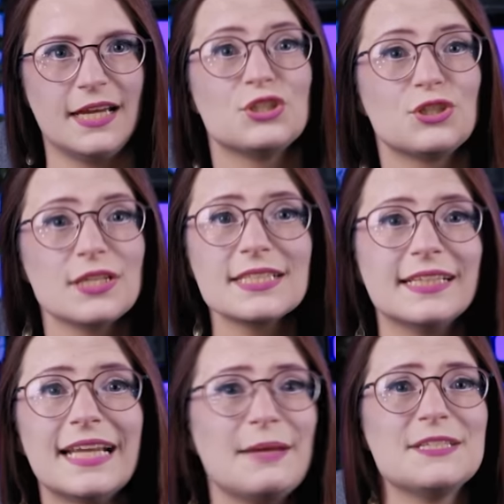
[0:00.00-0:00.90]
Just
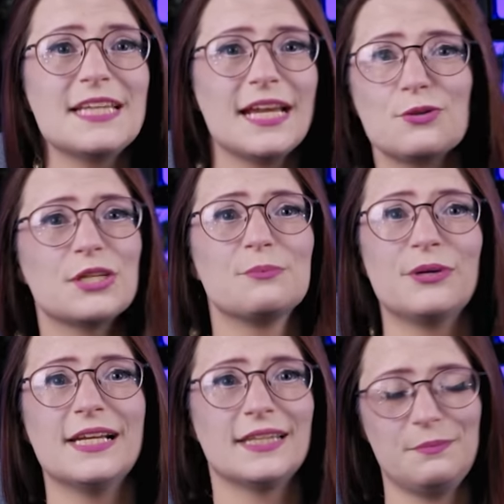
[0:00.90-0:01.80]
like a potato chip
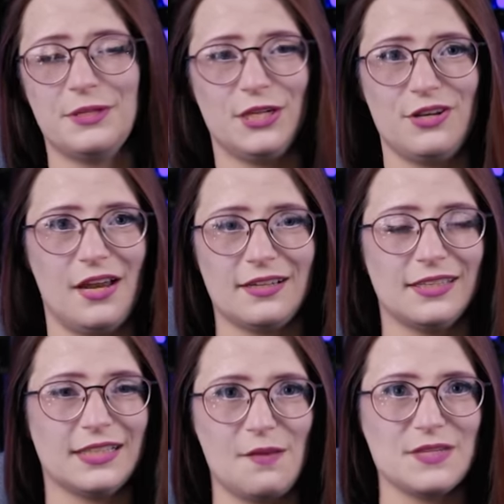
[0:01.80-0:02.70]
brand that
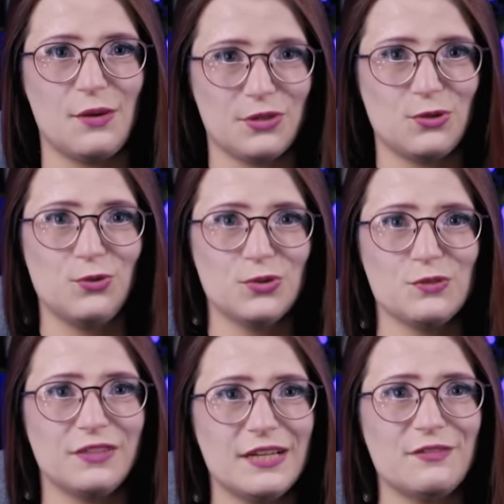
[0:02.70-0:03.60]
periodically comes out with cool new
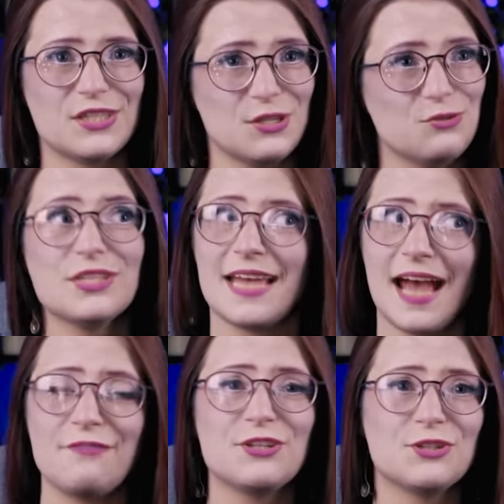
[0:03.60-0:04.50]
flavors that you just have to